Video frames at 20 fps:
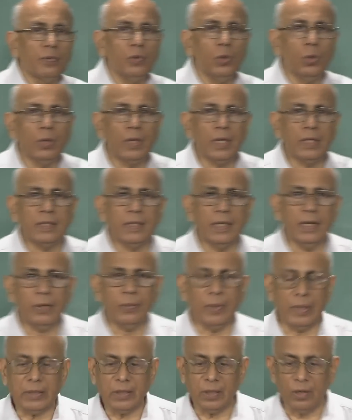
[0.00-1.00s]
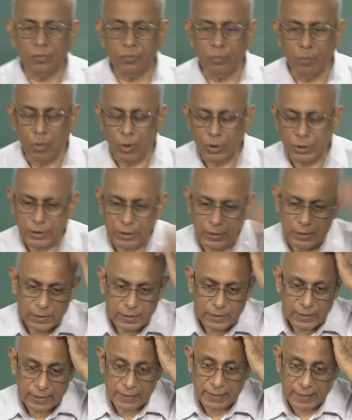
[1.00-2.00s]
Newton's equation of motion,
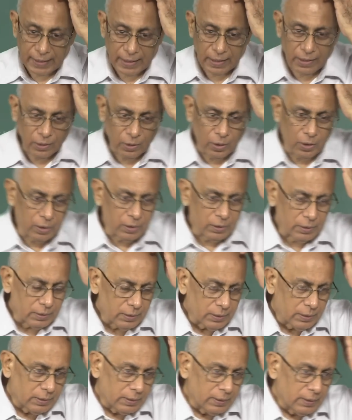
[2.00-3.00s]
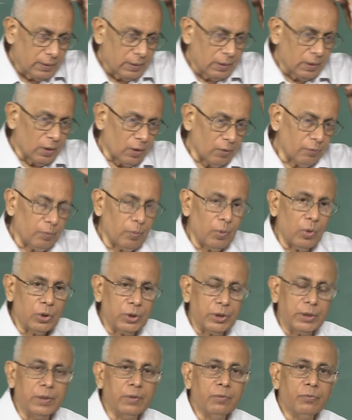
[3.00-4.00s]
the second law of
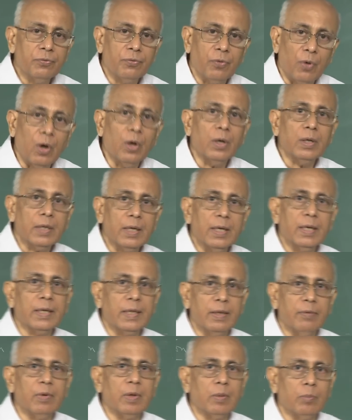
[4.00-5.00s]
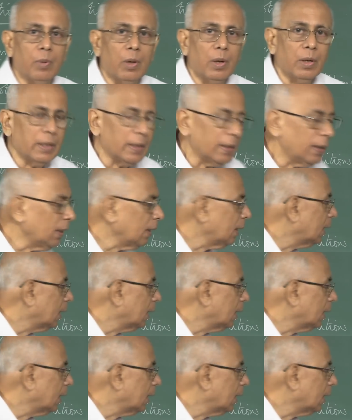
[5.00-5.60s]
motion, for a given body